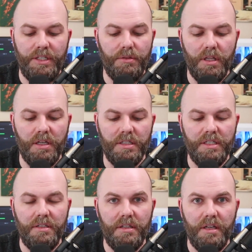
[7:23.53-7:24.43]
New
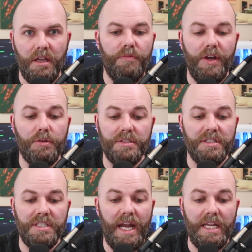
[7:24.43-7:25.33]
London, Federal
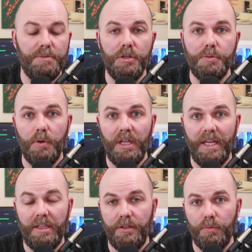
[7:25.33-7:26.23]
Society is much more
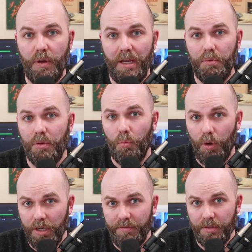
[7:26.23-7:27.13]
likely to rank with
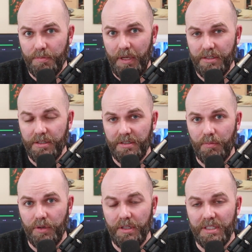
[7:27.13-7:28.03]
one of those pages
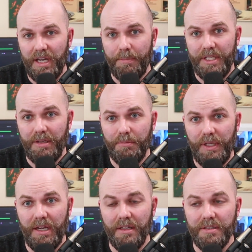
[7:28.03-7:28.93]
somewhere in the top 10
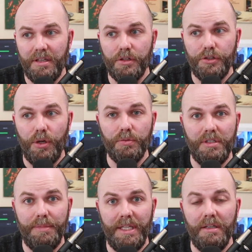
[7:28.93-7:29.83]
because they're shown to
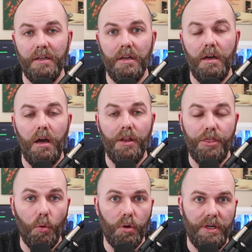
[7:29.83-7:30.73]
be
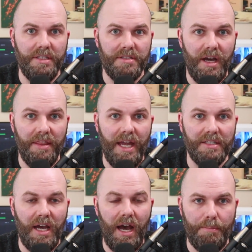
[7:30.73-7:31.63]
authorities on that
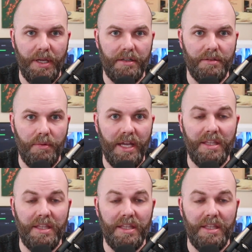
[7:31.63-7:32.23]
topic, right?